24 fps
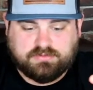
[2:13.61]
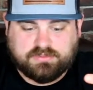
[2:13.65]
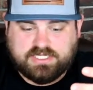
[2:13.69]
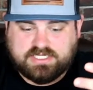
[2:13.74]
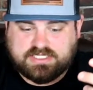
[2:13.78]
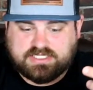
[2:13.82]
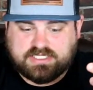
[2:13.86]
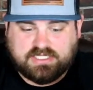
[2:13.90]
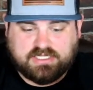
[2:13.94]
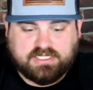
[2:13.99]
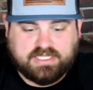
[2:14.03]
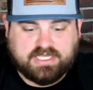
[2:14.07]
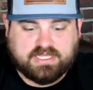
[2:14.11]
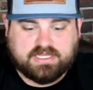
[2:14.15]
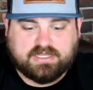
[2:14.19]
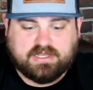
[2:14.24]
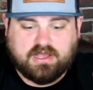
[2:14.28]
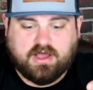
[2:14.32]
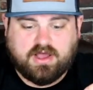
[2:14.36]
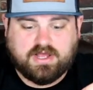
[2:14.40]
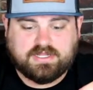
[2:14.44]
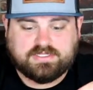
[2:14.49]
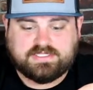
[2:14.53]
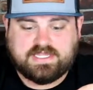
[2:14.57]
please click
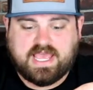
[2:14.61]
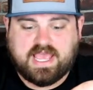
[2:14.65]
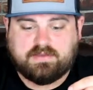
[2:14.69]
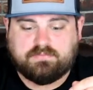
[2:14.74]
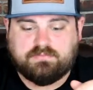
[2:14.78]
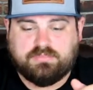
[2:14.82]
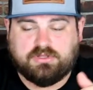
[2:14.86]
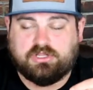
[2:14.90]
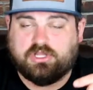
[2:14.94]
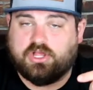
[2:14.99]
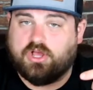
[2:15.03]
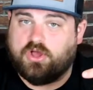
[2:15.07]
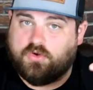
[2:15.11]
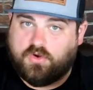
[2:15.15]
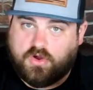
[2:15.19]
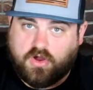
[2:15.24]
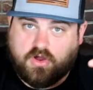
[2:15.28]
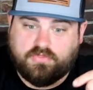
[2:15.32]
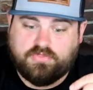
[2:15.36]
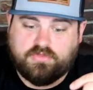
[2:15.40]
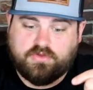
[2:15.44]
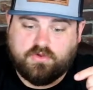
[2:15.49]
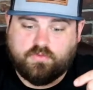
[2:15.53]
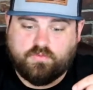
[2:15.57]
contact below
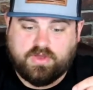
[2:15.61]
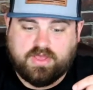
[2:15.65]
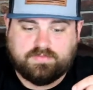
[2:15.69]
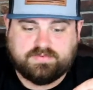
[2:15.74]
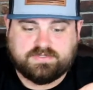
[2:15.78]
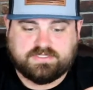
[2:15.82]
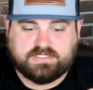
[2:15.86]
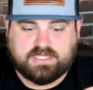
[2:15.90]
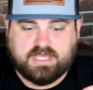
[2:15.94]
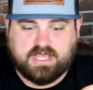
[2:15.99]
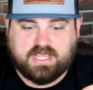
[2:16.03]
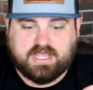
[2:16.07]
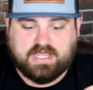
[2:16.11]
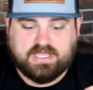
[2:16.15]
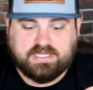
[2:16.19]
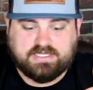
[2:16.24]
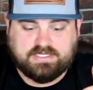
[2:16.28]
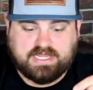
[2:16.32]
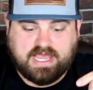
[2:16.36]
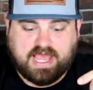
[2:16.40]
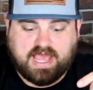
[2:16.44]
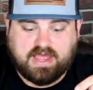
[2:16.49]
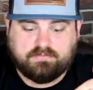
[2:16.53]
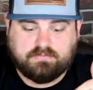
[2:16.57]
on their website
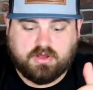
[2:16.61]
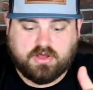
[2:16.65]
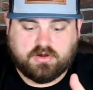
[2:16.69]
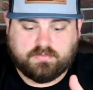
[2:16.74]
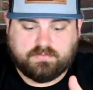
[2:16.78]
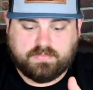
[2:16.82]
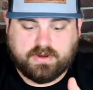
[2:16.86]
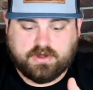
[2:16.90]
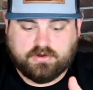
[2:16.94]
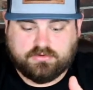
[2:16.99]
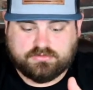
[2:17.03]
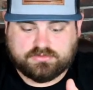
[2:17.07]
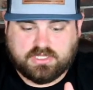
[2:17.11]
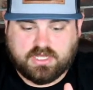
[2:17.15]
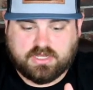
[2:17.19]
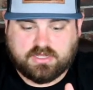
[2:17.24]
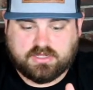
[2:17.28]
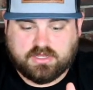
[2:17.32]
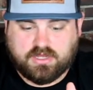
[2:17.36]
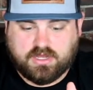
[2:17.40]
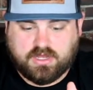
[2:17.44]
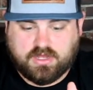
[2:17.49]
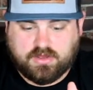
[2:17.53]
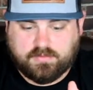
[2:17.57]
at
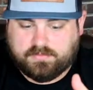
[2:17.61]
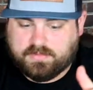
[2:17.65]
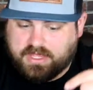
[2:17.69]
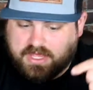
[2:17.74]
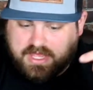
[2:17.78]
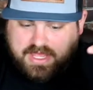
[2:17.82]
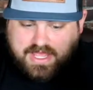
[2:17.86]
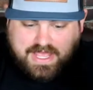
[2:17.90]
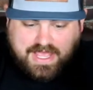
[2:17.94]
dadbodapparel.com,